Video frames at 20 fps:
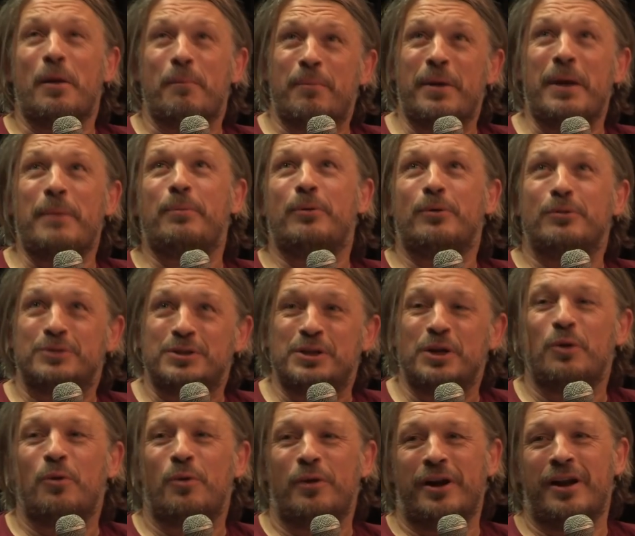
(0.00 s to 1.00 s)
know, people
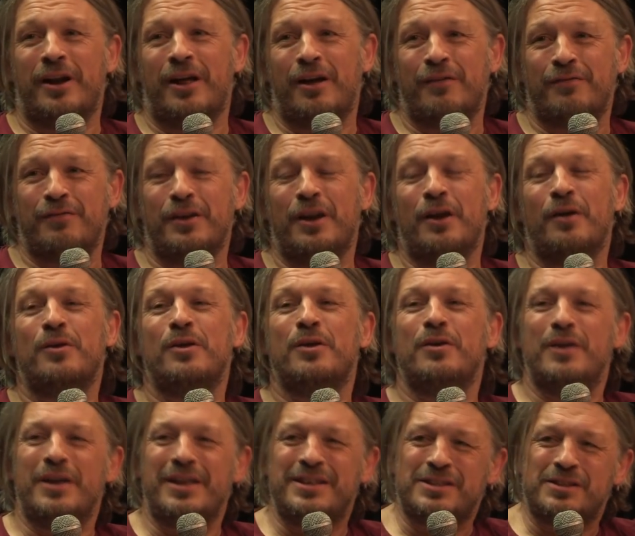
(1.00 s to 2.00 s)
still want to laugh. You know,
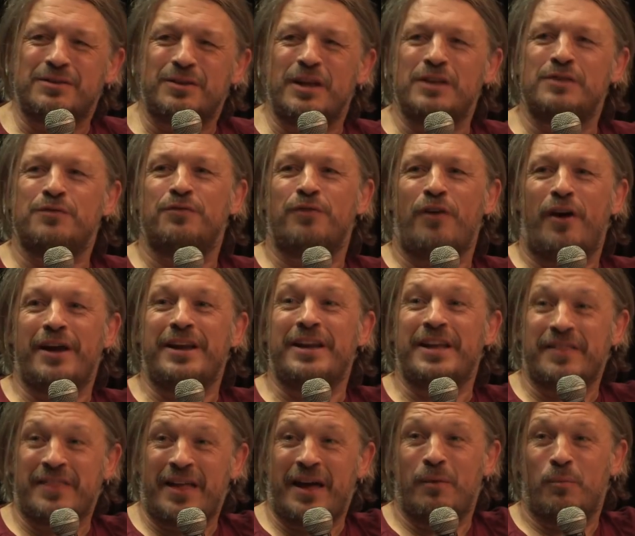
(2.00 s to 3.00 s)
it's it's
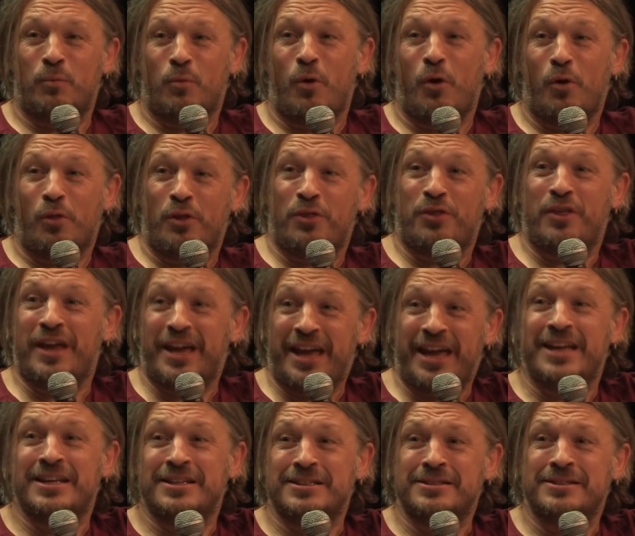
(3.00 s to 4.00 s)
finding that what the thing
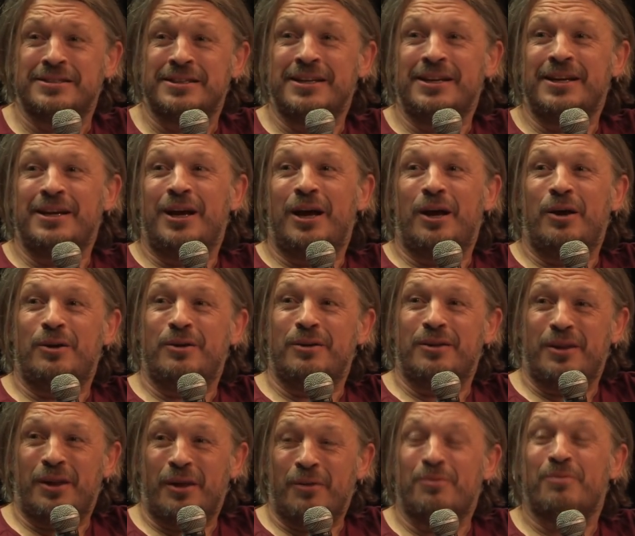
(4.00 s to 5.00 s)
is
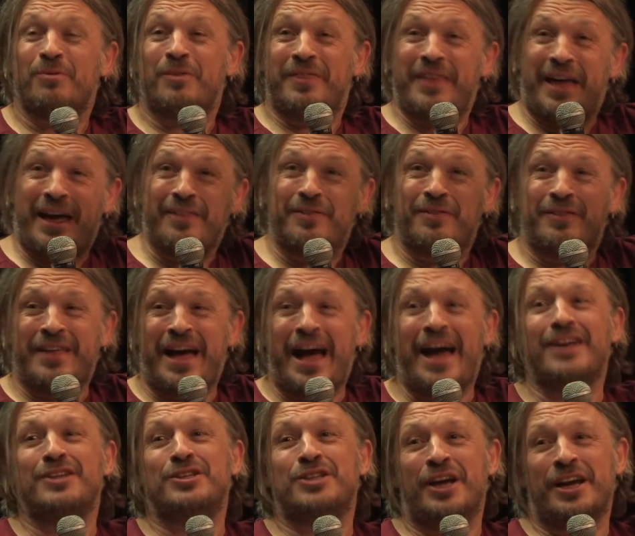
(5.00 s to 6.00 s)
and you know, that
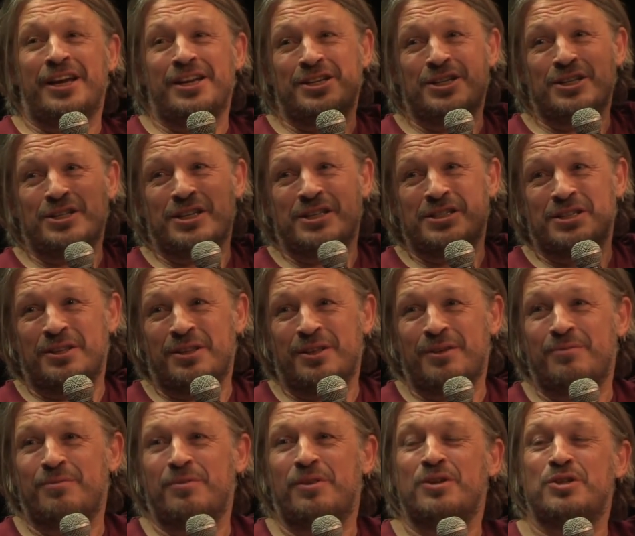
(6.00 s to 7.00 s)
that changes. There's
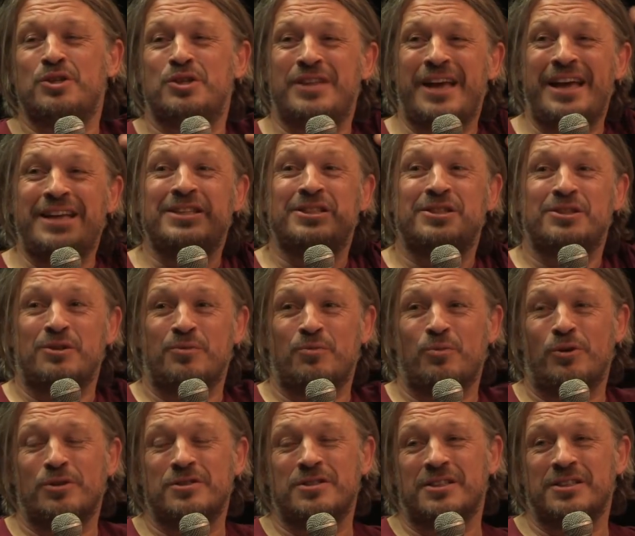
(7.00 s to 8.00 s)
the, the tastes of
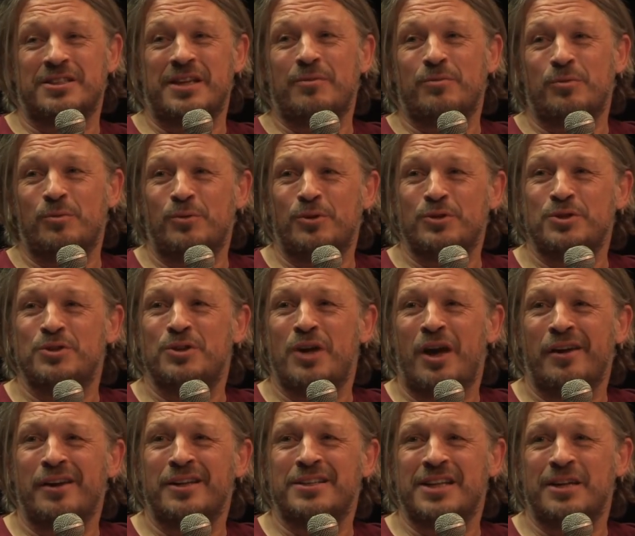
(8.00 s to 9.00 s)
what's acceptable and what's
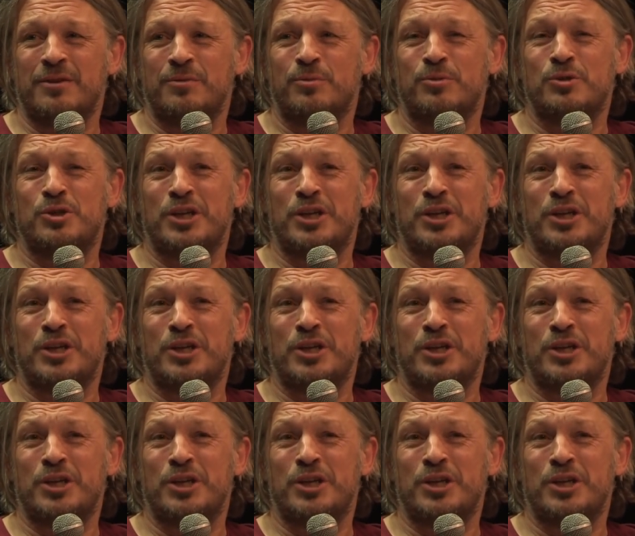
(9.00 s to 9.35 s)
unacceptable